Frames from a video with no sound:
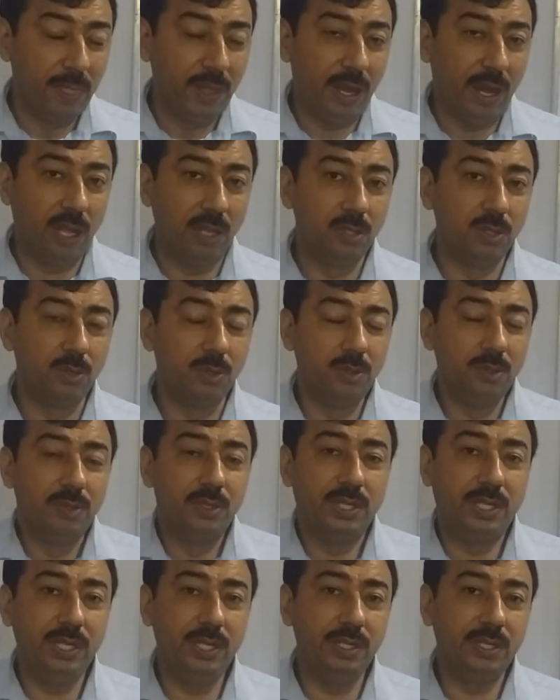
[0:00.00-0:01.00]
Although
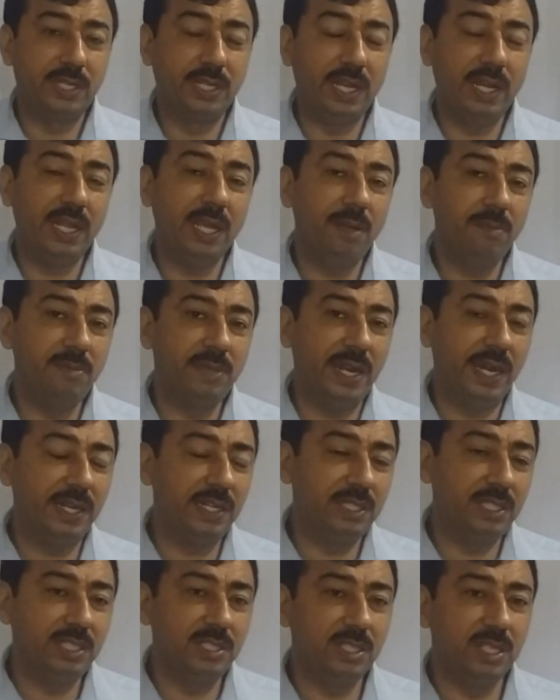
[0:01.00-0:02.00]
he claimed
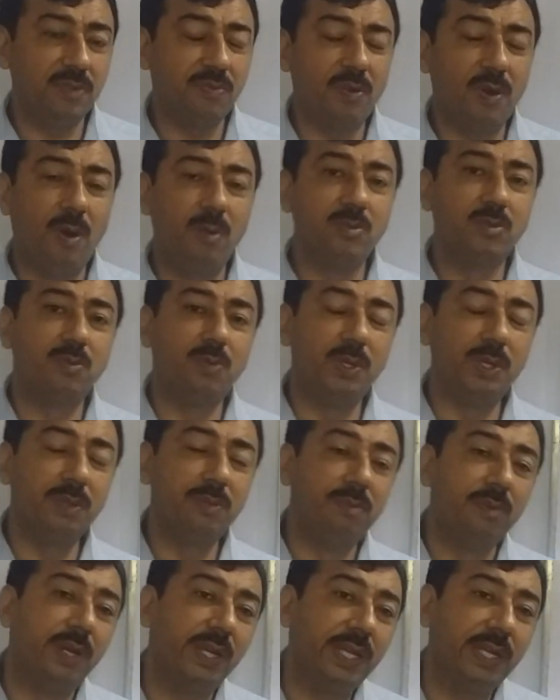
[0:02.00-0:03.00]
that these reforms would
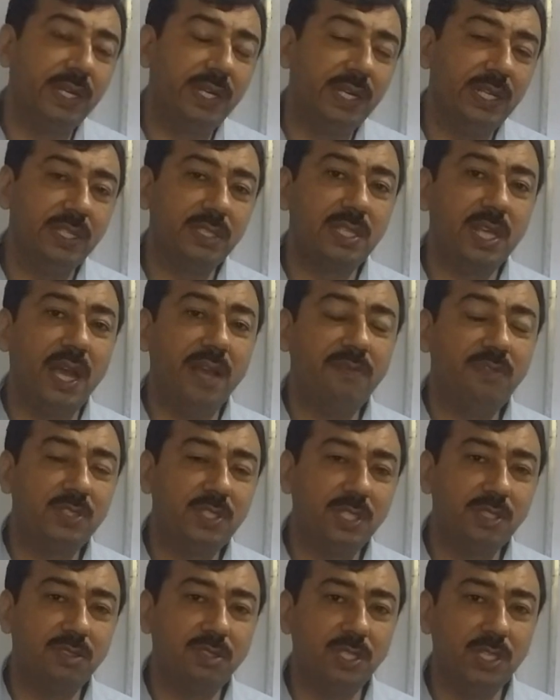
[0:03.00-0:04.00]
increase the
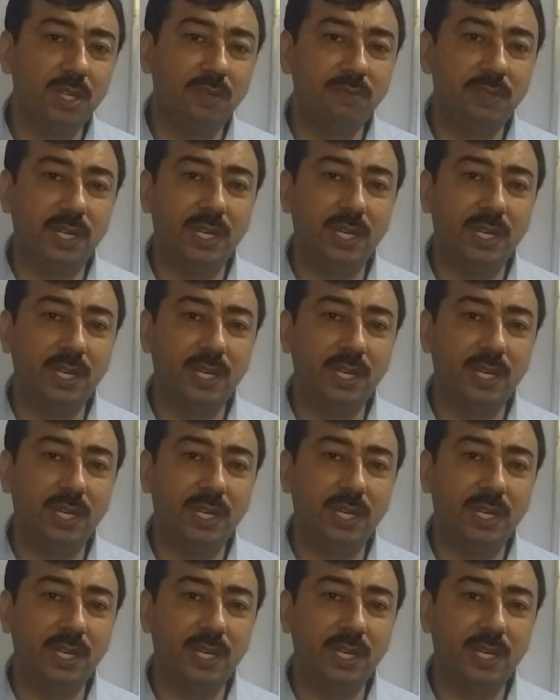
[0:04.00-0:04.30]
efficiency of